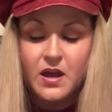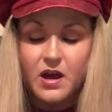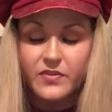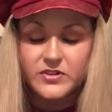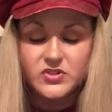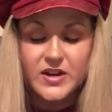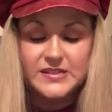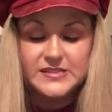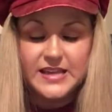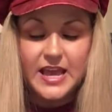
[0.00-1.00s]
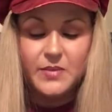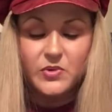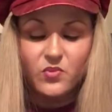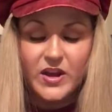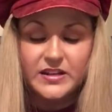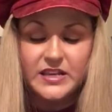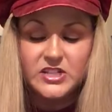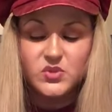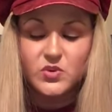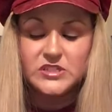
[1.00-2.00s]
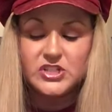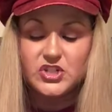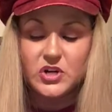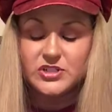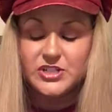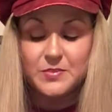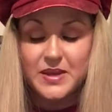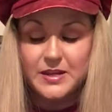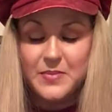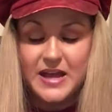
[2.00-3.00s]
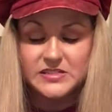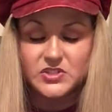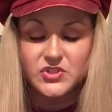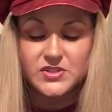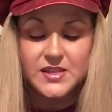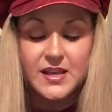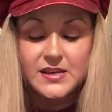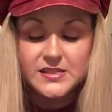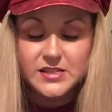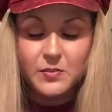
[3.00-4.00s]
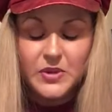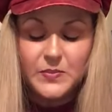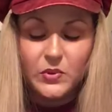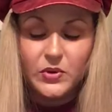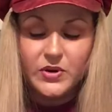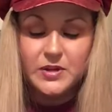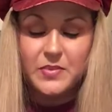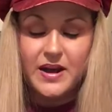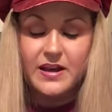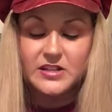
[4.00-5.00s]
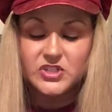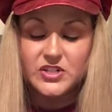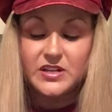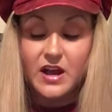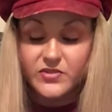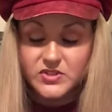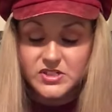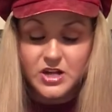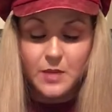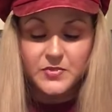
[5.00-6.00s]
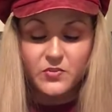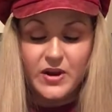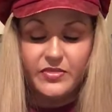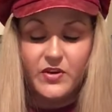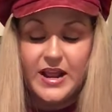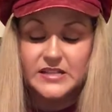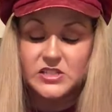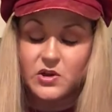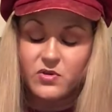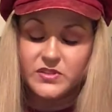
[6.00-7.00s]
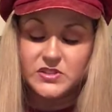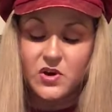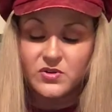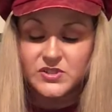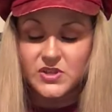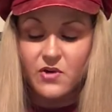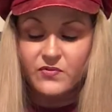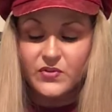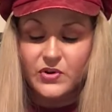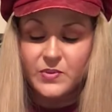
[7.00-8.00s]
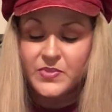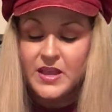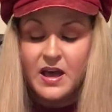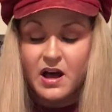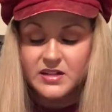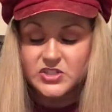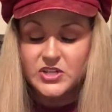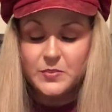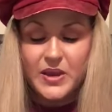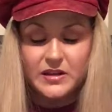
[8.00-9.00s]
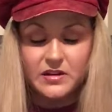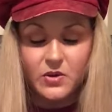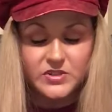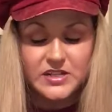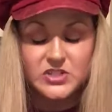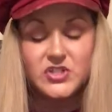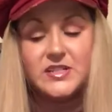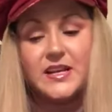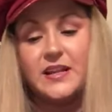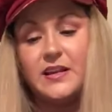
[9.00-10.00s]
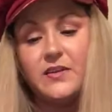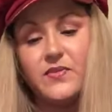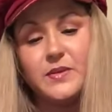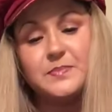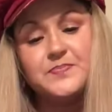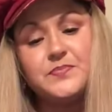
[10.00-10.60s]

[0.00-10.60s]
Other trains came and went, each one discharging many passengers. Some people hurried by Hachi, others stopped and ran their hands along the dog's soft fur. Hachi paid no attention to any of them.